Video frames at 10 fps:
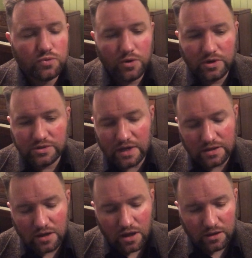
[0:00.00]
toward
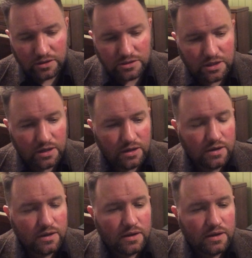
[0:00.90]
technology.